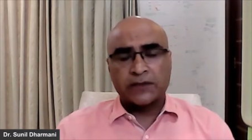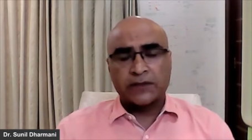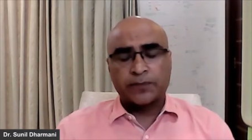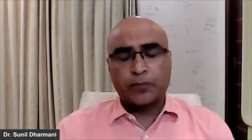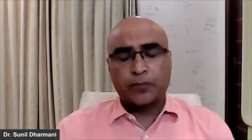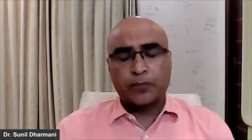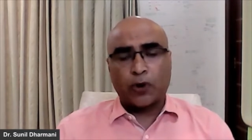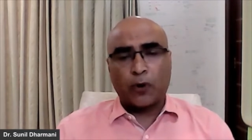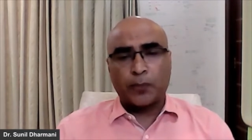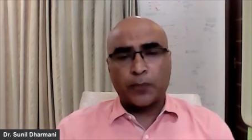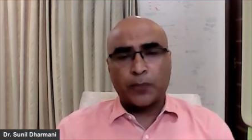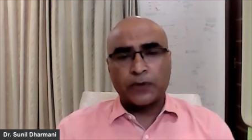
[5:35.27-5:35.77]

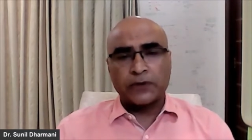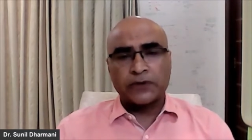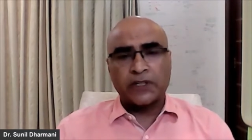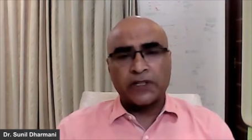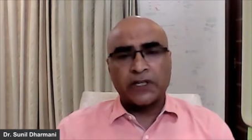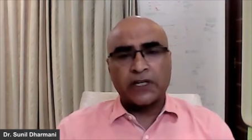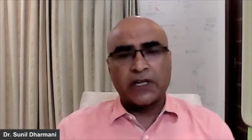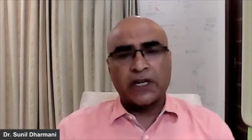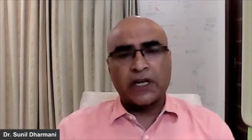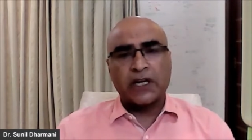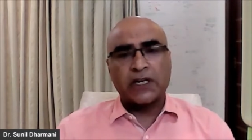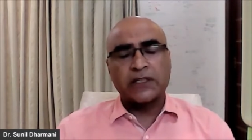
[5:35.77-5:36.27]
proper
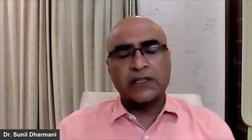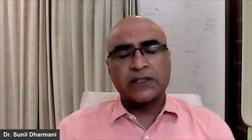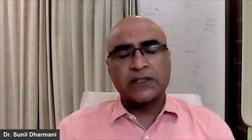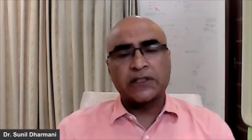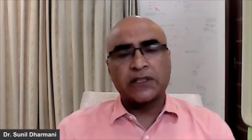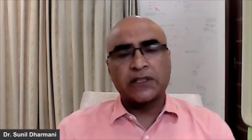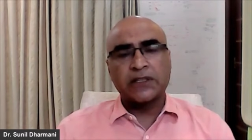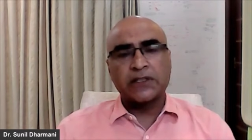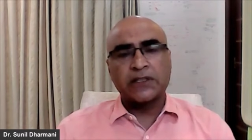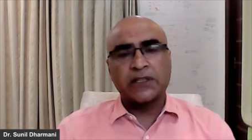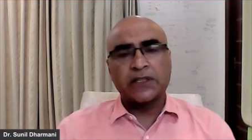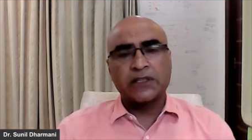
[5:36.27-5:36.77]

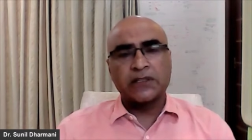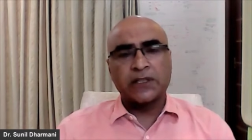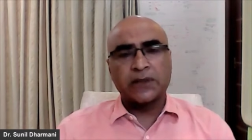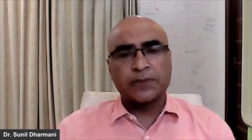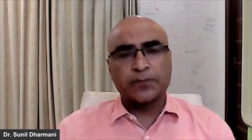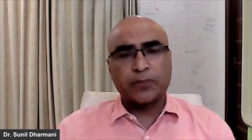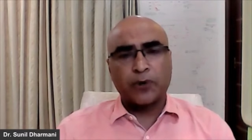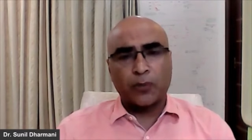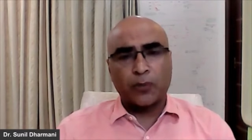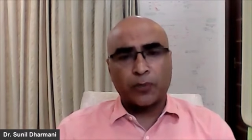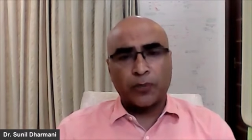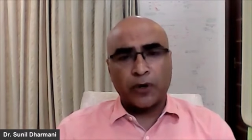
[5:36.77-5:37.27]
sanitization, there is a
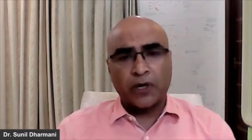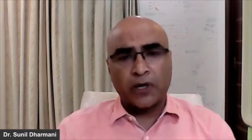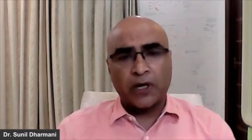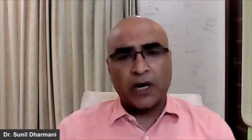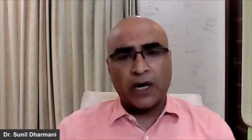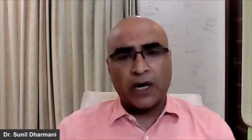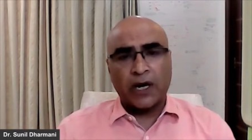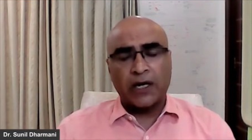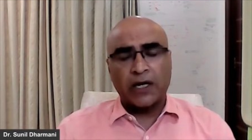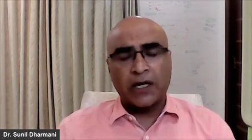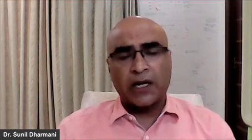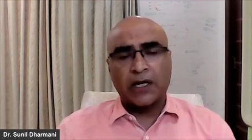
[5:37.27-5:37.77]
proper
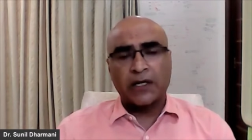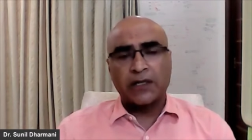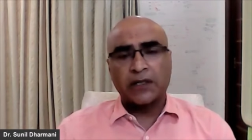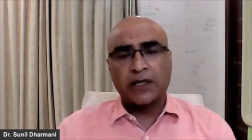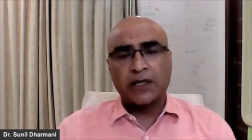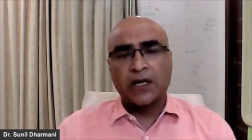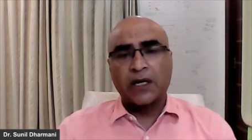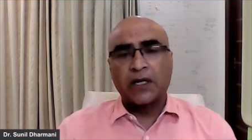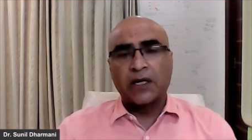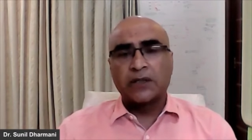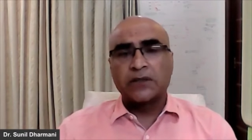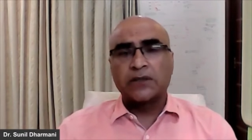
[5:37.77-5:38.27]
guideline
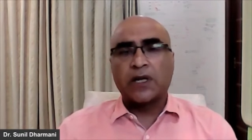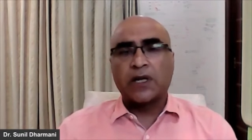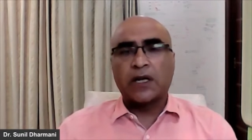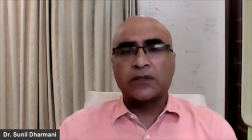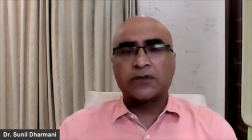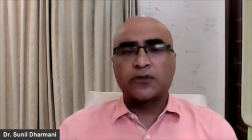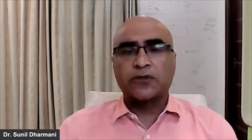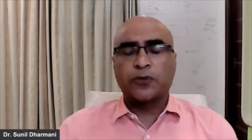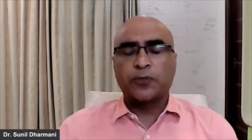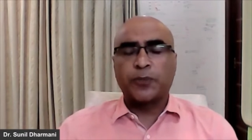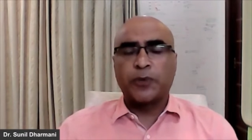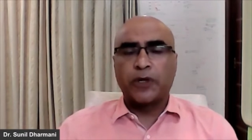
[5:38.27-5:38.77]
that
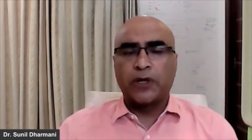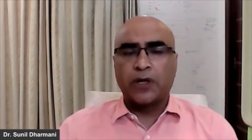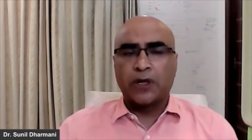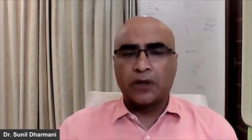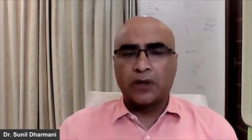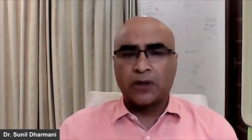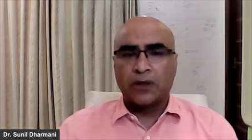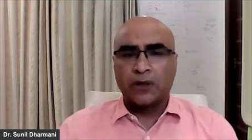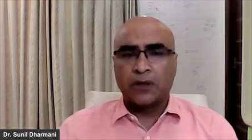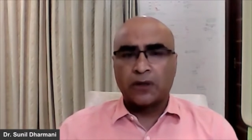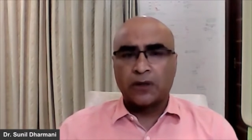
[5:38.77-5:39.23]
should be done.